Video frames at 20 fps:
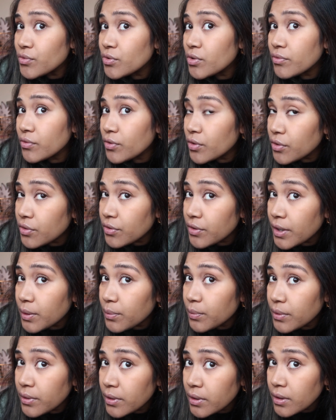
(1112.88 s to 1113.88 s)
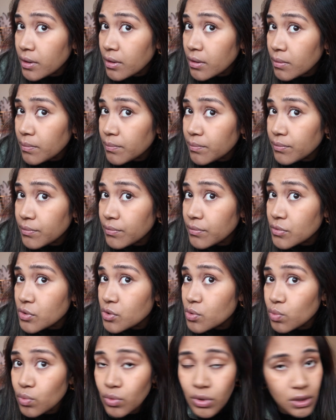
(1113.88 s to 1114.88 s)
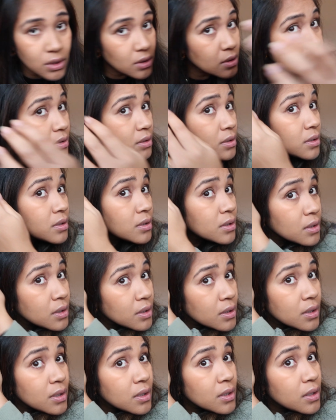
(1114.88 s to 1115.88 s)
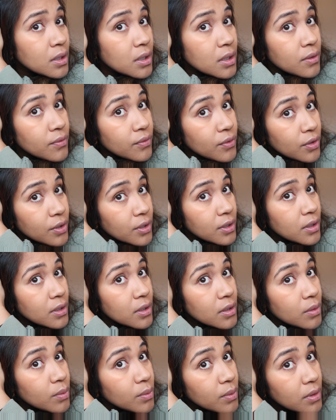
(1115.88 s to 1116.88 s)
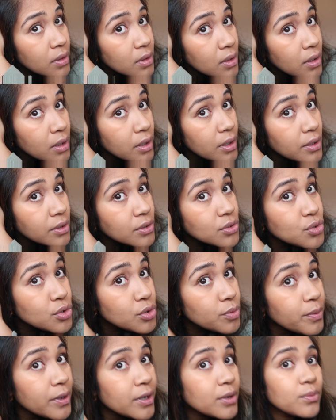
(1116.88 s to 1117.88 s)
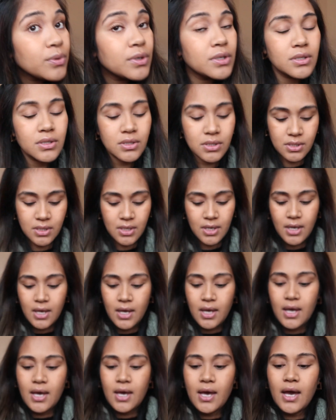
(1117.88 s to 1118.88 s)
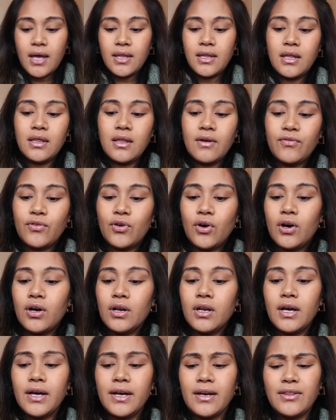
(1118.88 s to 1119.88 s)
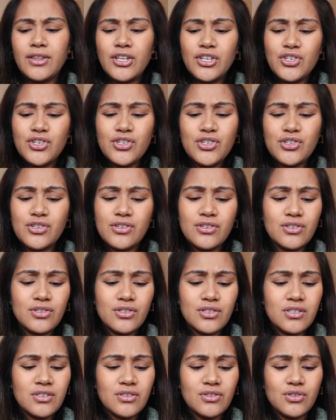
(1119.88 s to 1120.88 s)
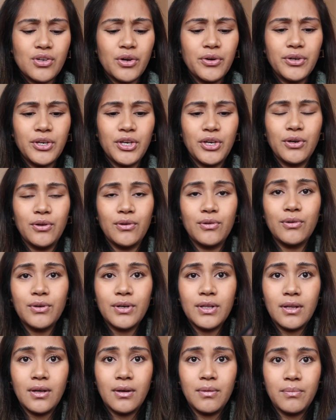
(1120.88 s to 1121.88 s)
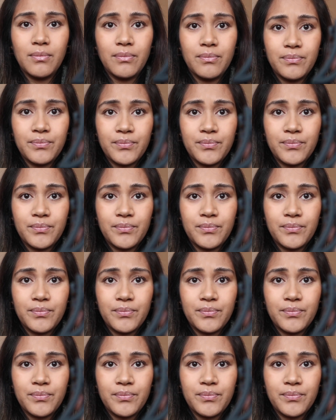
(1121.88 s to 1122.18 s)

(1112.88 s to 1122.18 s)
So I've got that one there. There's one. Then I've got another one there. Two brown ones. And then they've got like, they're just so cute. Look at them.